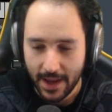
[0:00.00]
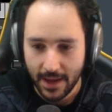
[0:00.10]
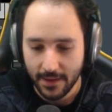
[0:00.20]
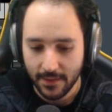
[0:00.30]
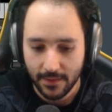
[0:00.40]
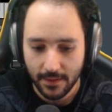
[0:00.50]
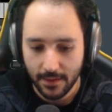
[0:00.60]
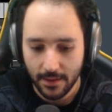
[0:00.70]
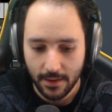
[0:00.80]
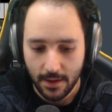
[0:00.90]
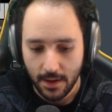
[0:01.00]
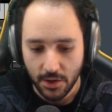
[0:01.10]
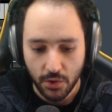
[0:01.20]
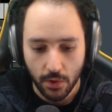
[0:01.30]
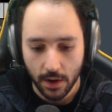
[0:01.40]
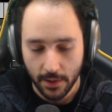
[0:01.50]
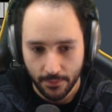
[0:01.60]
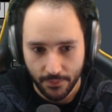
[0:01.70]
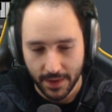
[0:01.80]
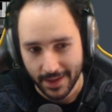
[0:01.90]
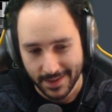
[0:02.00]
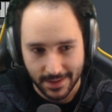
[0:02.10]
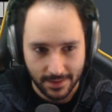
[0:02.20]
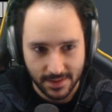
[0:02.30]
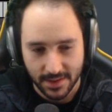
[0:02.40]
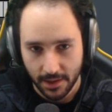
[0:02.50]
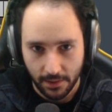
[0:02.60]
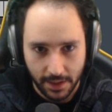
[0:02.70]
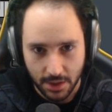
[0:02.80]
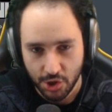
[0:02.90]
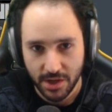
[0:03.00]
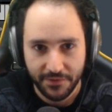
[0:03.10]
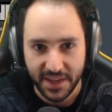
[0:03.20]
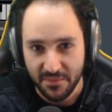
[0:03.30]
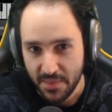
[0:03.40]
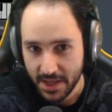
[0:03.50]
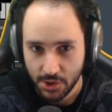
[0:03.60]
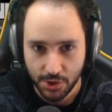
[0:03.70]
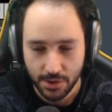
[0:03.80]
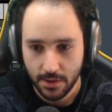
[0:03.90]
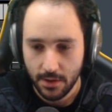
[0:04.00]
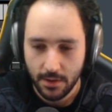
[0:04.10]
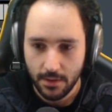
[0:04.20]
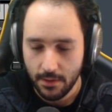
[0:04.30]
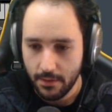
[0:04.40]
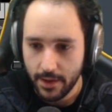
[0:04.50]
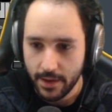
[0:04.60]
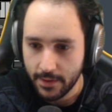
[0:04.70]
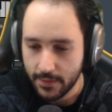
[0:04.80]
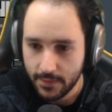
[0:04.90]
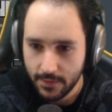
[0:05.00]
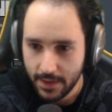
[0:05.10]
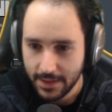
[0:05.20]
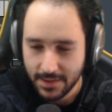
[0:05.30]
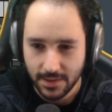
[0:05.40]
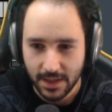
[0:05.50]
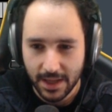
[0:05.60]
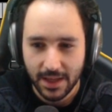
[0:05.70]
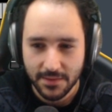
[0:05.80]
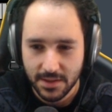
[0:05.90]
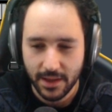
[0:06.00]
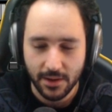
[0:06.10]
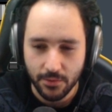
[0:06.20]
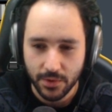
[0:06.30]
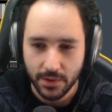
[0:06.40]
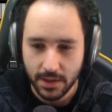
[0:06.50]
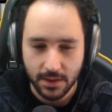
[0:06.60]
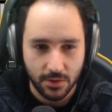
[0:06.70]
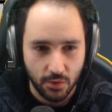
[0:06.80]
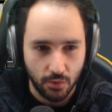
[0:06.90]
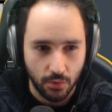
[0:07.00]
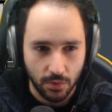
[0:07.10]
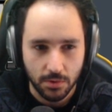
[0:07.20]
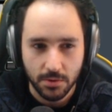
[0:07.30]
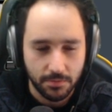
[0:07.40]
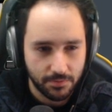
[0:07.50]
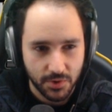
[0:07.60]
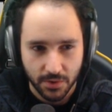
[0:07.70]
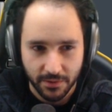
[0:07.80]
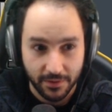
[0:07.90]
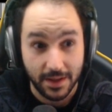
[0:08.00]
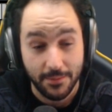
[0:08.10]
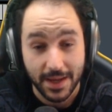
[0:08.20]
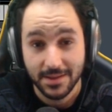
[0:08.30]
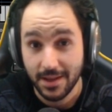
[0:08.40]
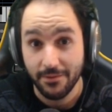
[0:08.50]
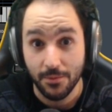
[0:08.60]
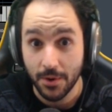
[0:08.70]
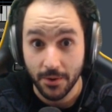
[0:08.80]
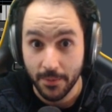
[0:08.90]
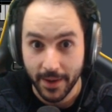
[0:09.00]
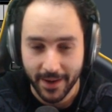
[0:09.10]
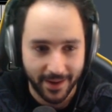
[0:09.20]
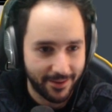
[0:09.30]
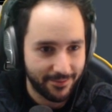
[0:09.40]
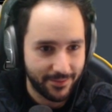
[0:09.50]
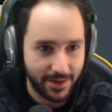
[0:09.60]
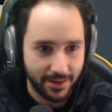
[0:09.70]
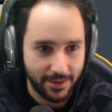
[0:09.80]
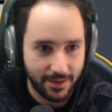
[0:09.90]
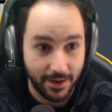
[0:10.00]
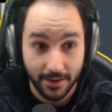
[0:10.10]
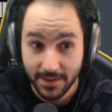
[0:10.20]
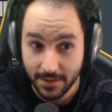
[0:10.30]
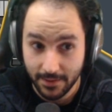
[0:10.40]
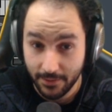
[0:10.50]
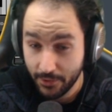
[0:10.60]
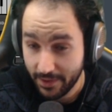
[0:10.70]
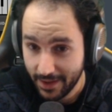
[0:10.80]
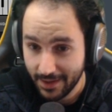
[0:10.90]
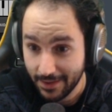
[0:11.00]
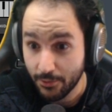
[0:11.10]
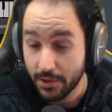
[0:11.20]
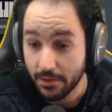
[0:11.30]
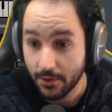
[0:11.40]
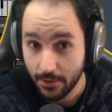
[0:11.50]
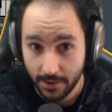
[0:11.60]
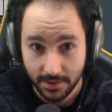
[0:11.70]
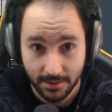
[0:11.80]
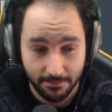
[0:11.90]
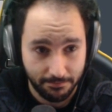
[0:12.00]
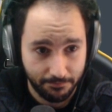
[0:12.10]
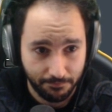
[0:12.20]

it and it's subtly shifting pitch and it gives it like a really cool sort of, it makes it even more robotic. Here it is with the chorus.